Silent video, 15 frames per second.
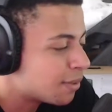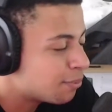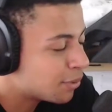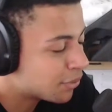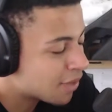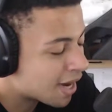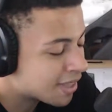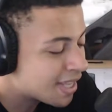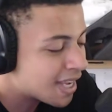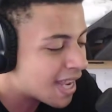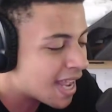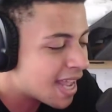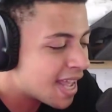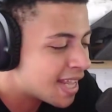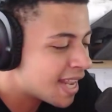But I think it,
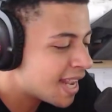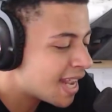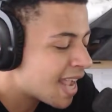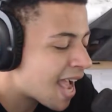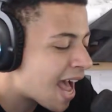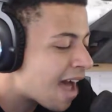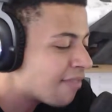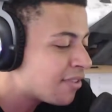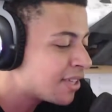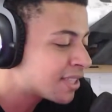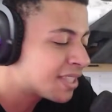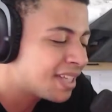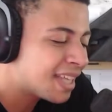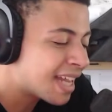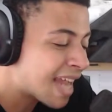it
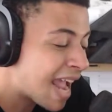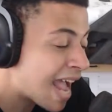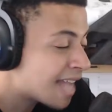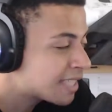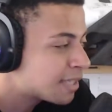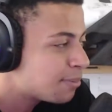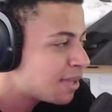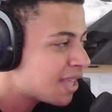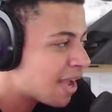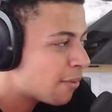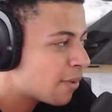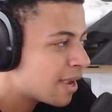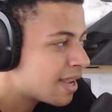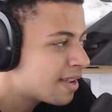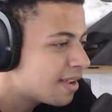obviously like has to be that
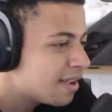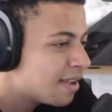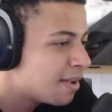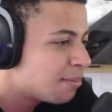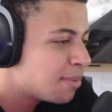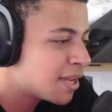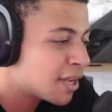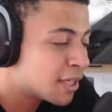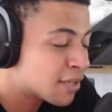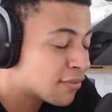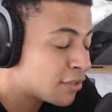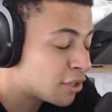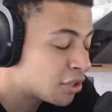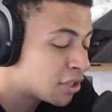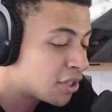way because of
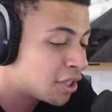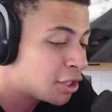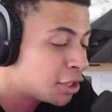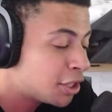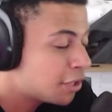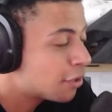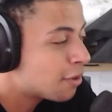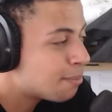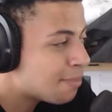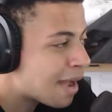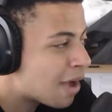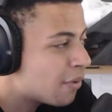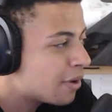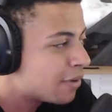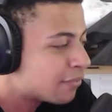just the sheer
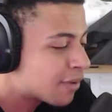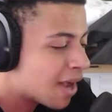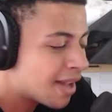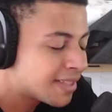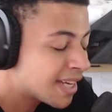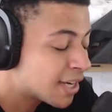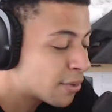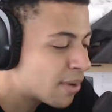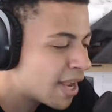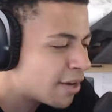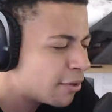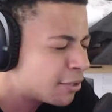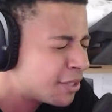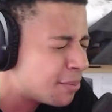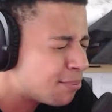amount of content
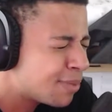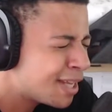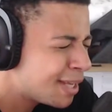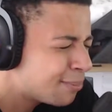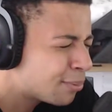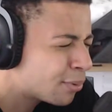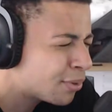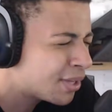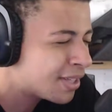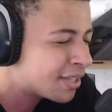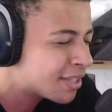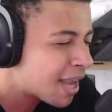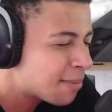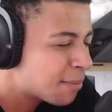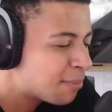creators and people and the
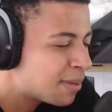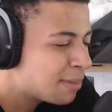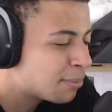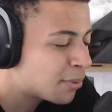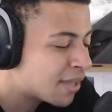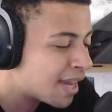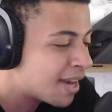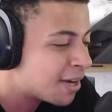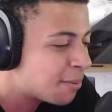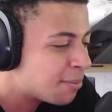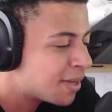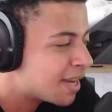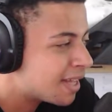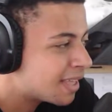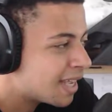type of people that end up in
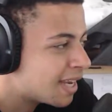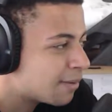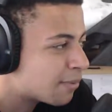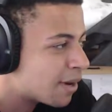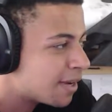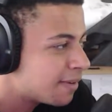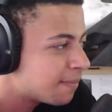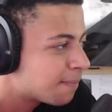LA, right?